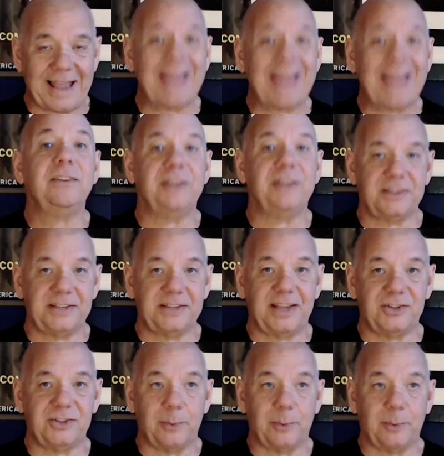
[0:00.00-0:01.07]
activates that
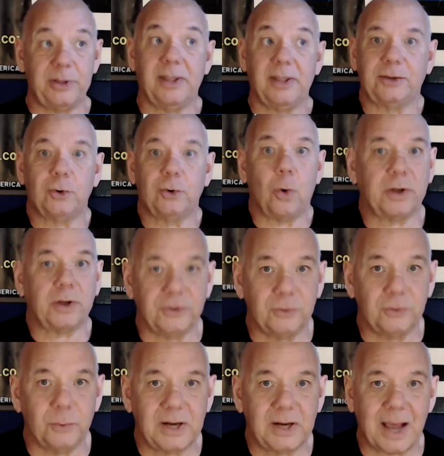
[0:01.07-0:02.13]
jeopardy, like talking
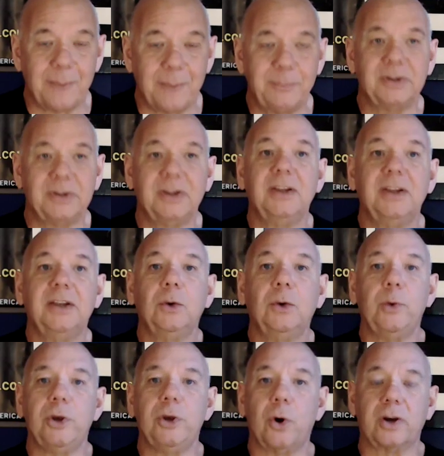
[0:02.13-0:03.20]
to a cop,
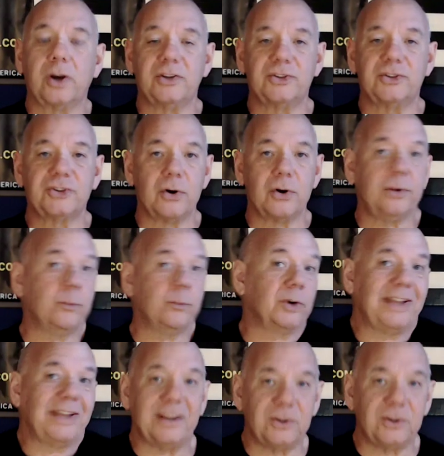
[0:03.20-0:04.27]
we are concerned that we're
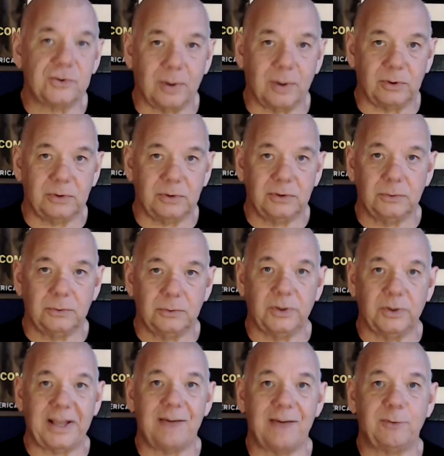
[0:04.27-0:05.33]
going to get in trouble. We're
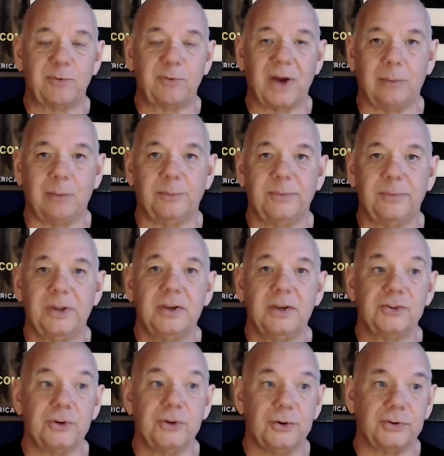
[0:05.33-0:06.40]
going to have a problem.
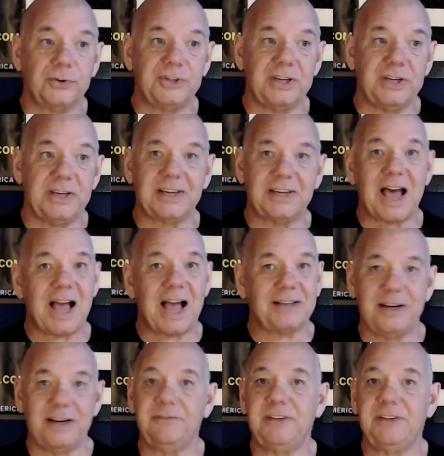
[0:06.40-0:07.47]
So you'll see
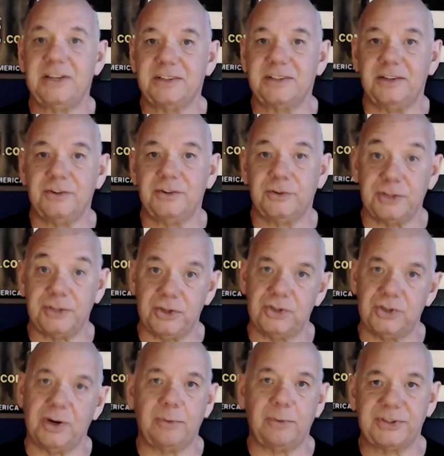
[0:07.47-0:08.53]
cognitive dissonance. You'll see
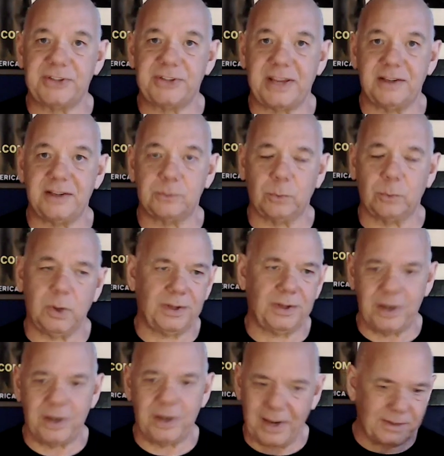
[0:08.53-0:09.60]
jumbled sentence. Well,
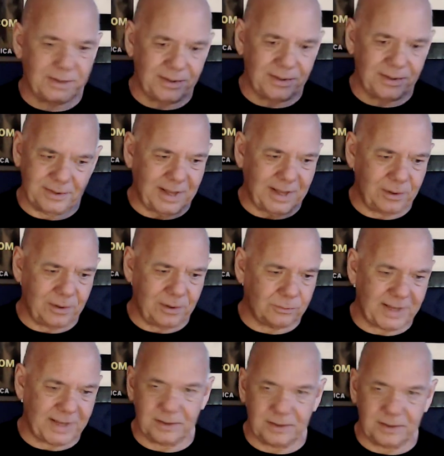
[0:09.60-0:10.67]
I don't
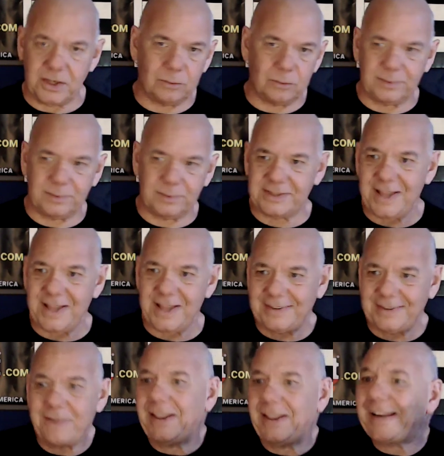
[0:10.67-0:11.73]
like, it's not
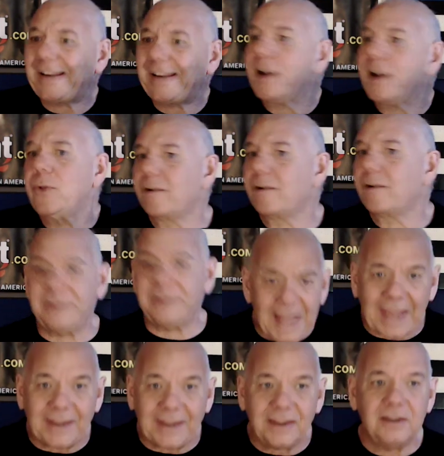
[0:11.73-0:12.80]
like I go there every
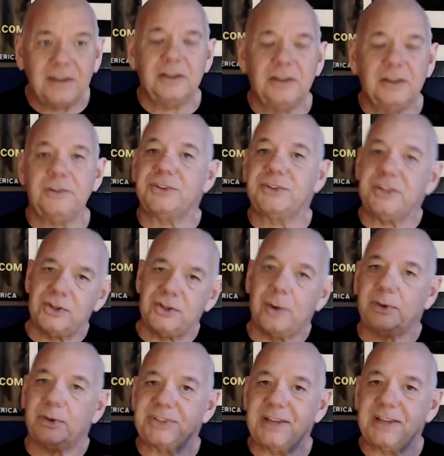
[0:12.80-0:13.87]
day. You'll see
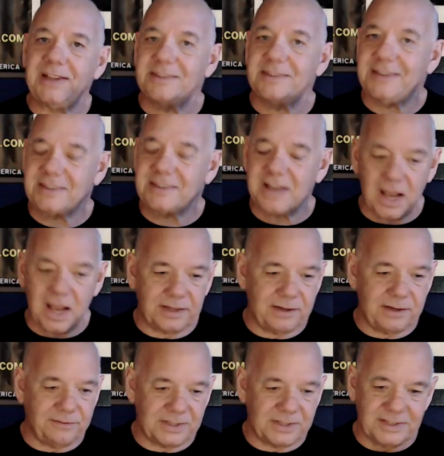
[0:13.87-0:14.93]
jumbled sentence. That's
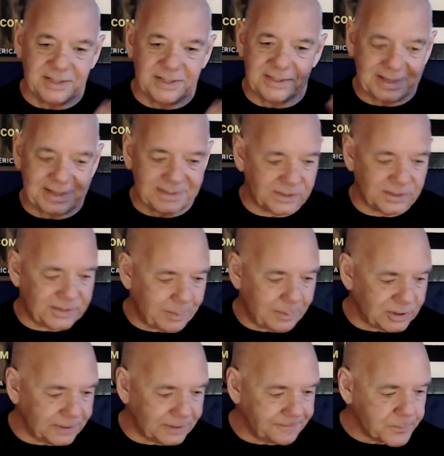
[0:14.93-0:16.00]
cognitive dissonance. That's
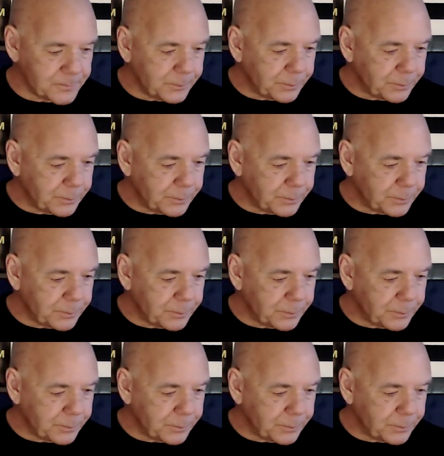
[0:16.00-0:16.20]
deception.